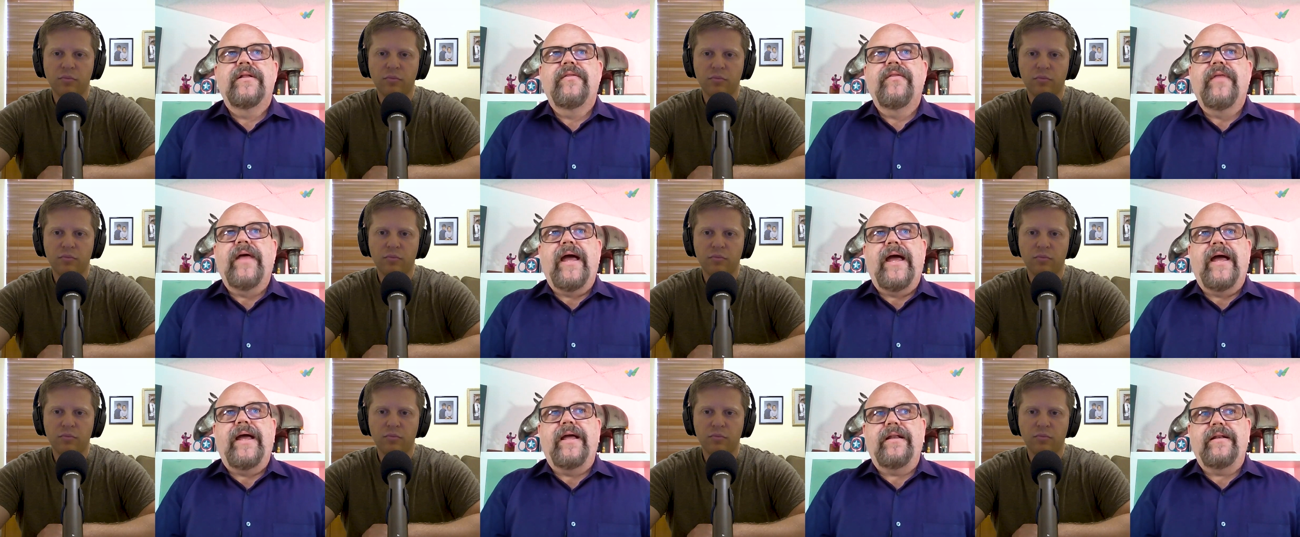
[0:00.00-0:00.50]

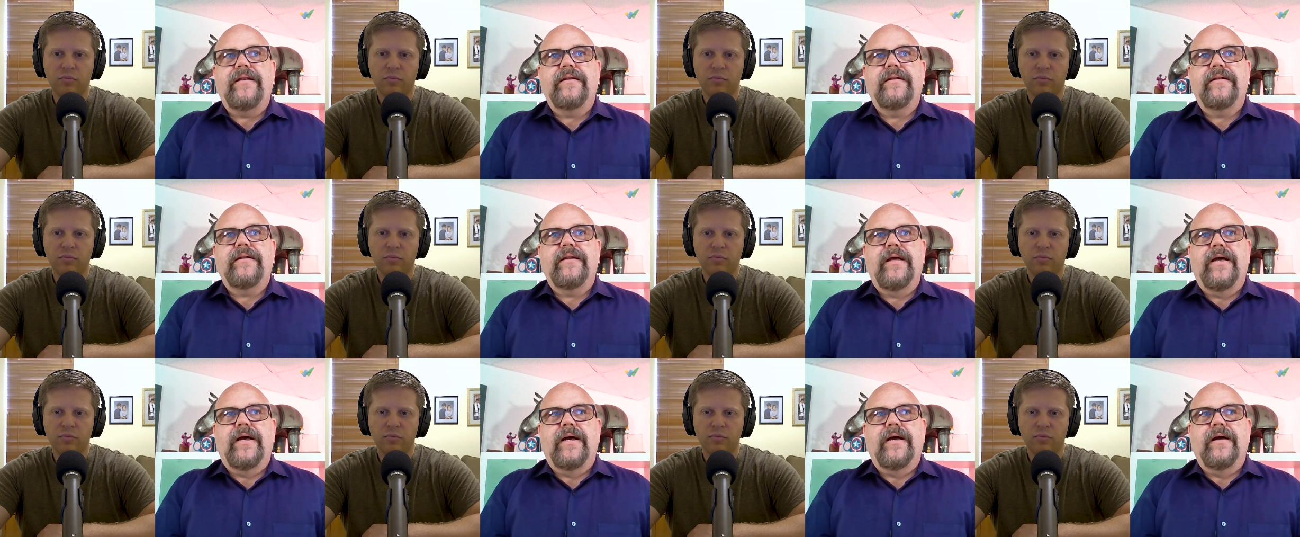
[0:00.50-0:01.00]
Speaker 1: that
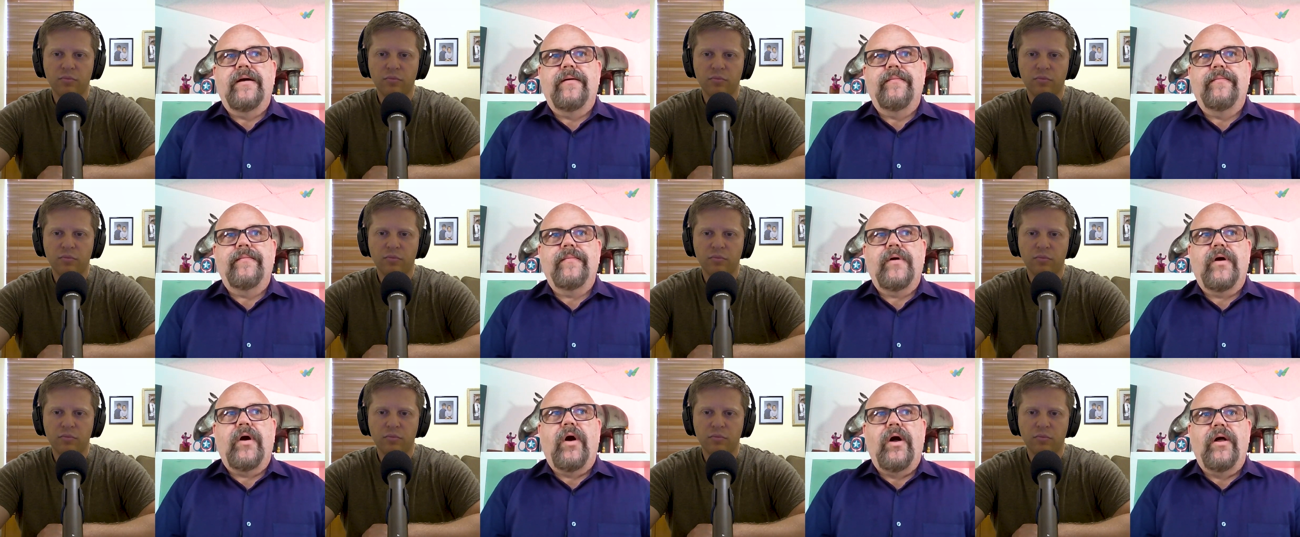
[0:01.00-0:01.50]

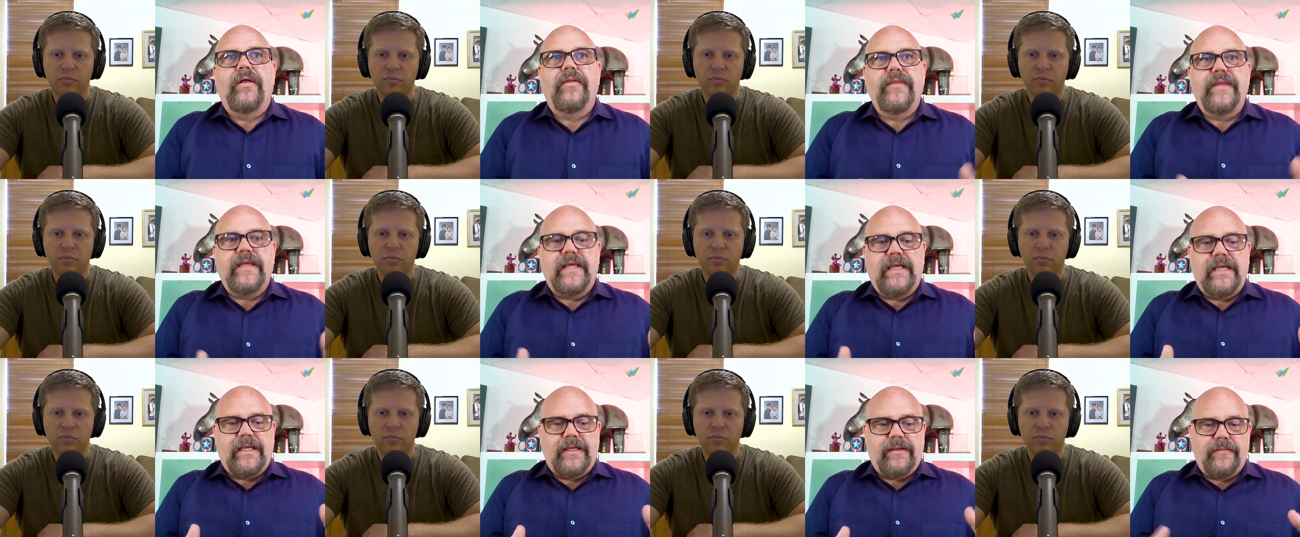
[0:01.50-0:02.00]
um, on
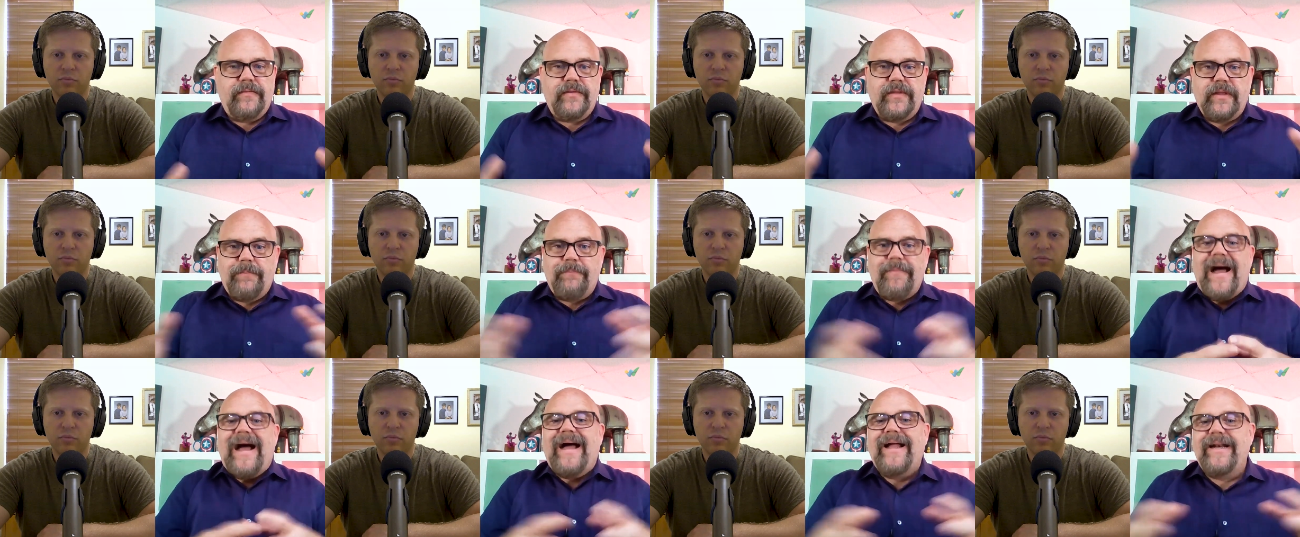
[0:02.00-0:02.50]
the the
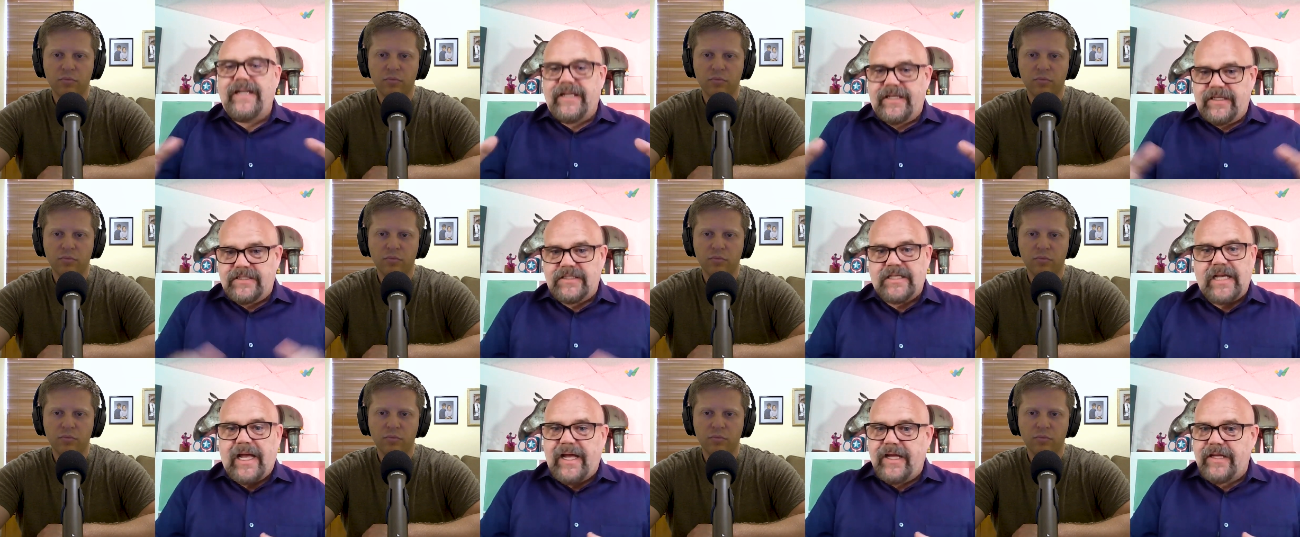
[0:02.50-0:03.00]
bonding
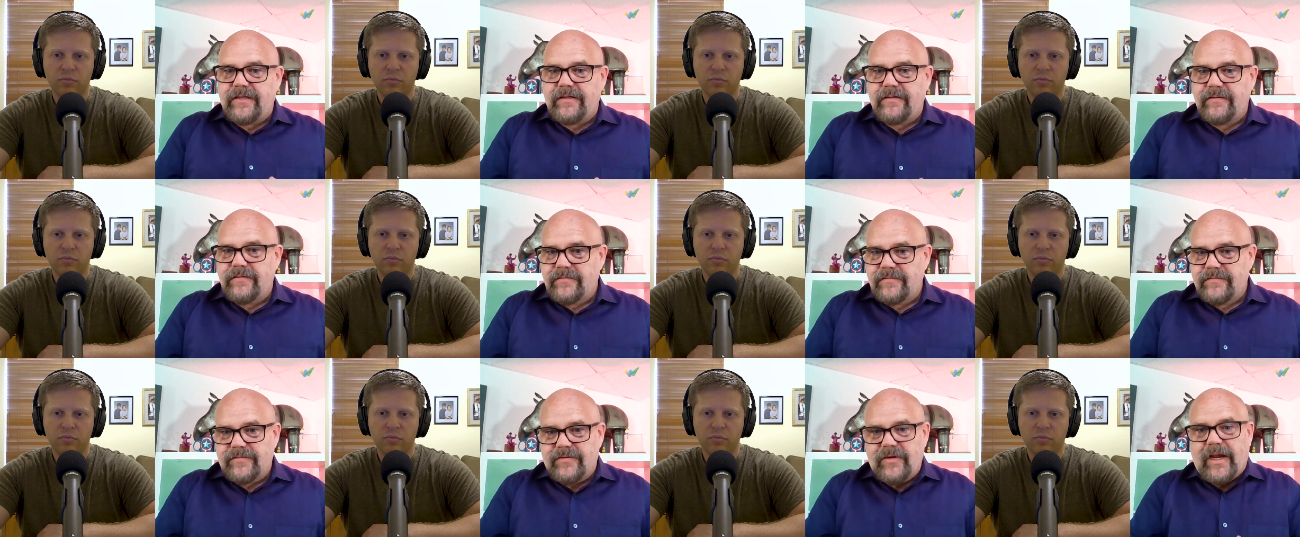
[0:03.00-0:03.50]
side
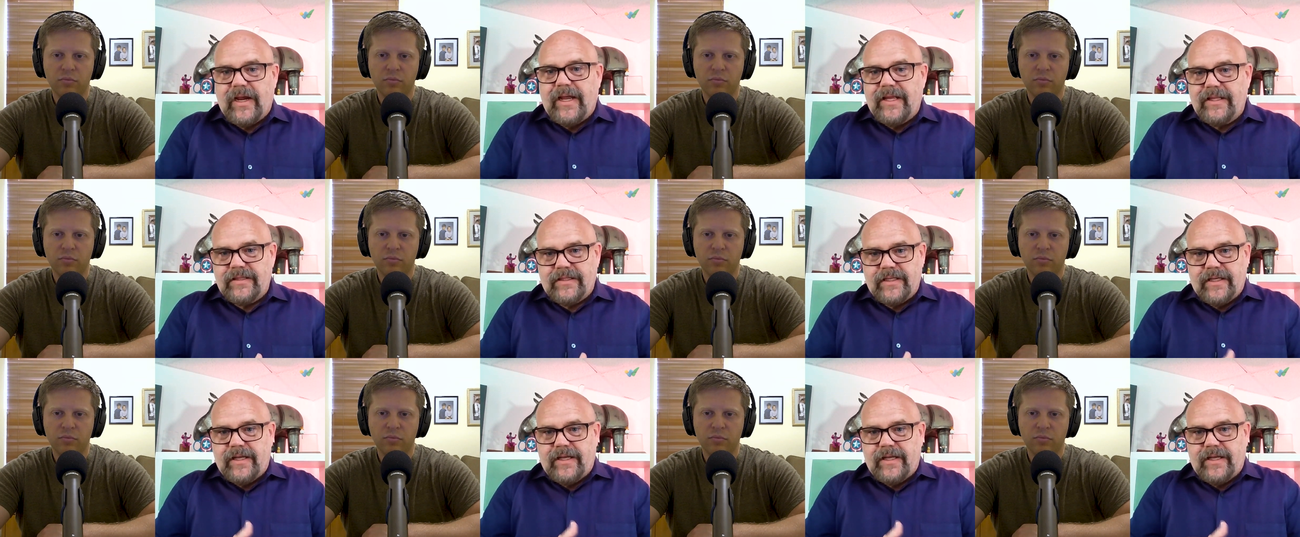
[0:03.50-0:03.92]
right